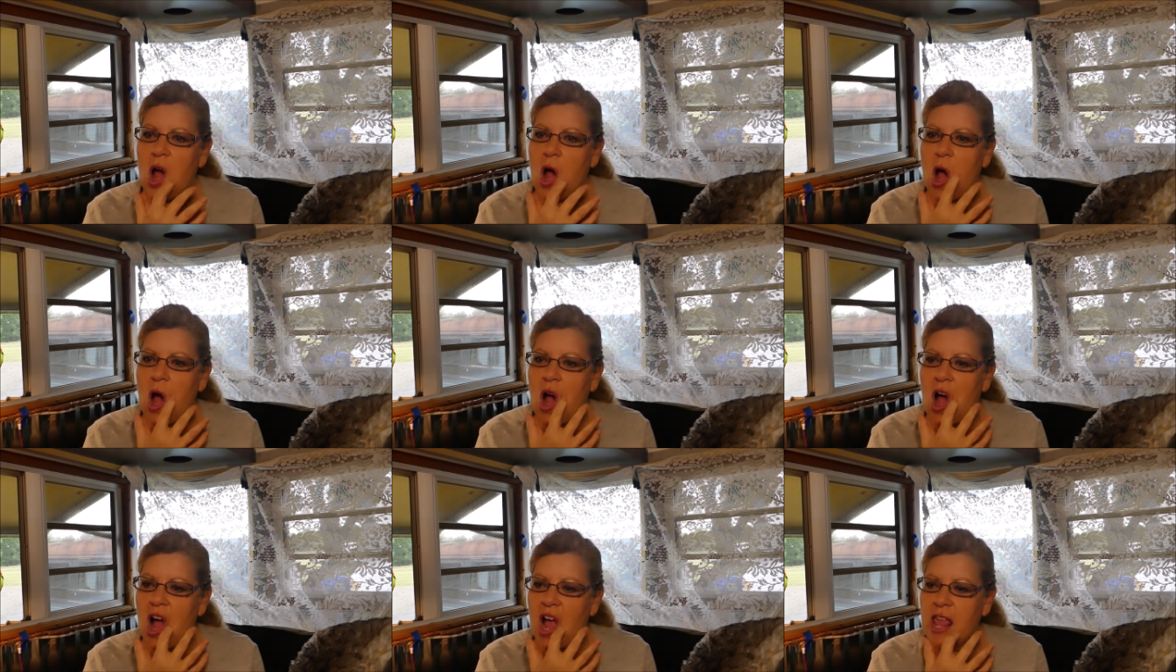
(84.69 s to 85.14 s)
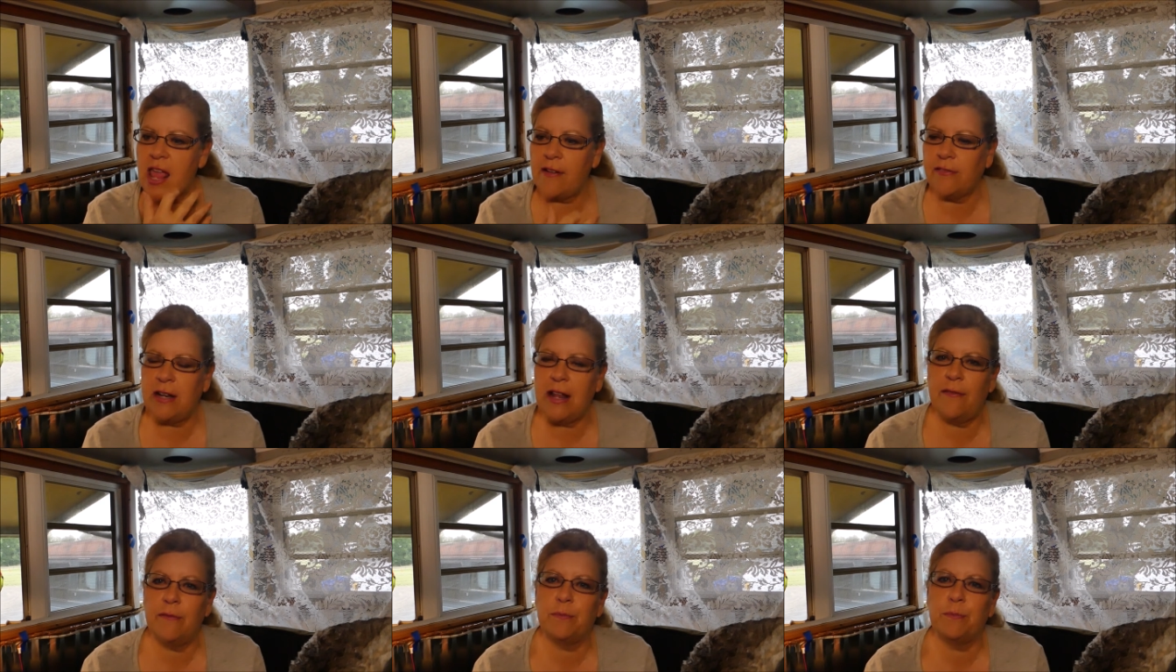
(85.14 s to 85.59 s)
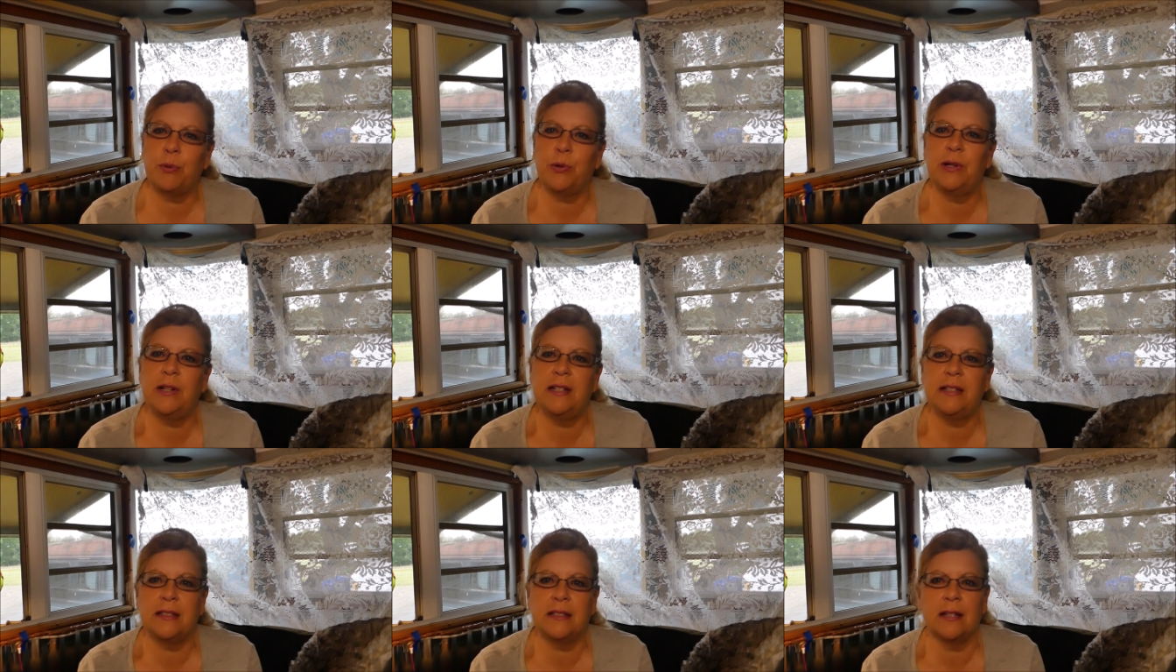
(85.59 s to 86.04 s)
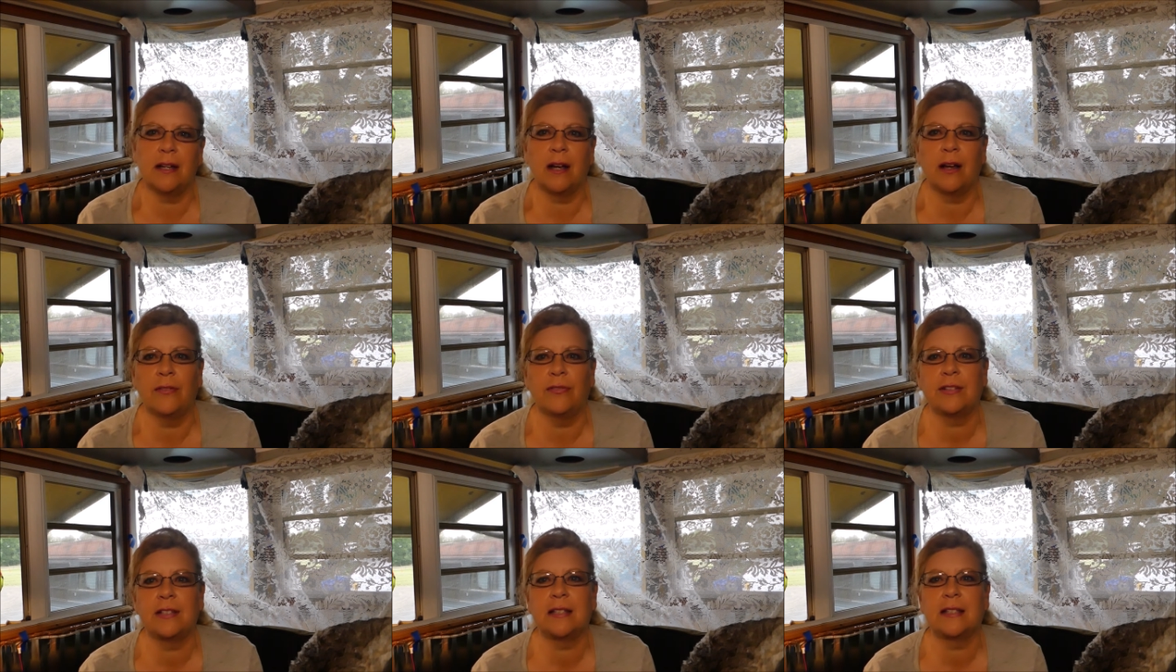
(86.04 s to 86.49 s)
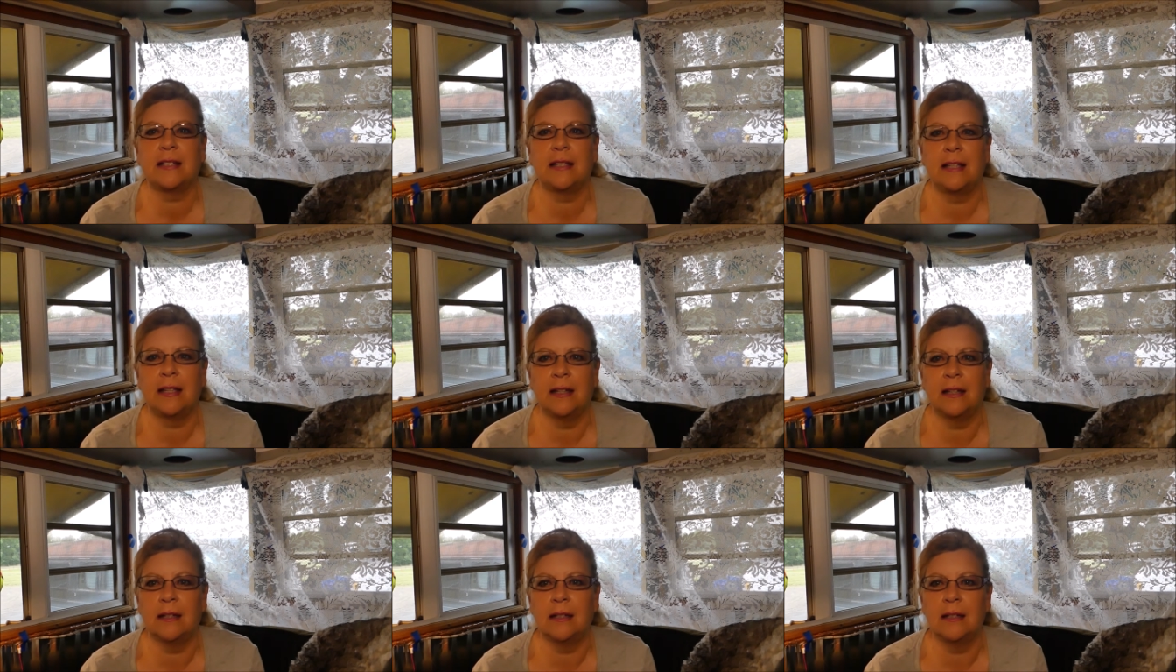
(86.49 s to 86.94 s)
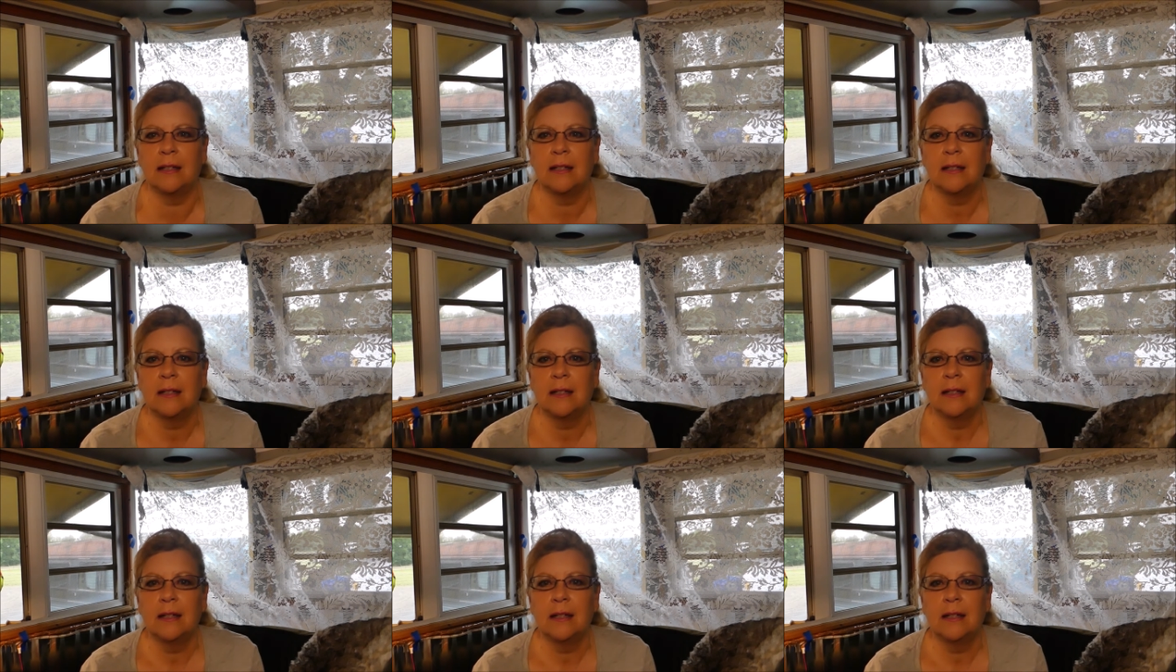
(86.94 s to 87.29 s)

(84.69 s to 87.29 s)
You have to have pretty tough skin.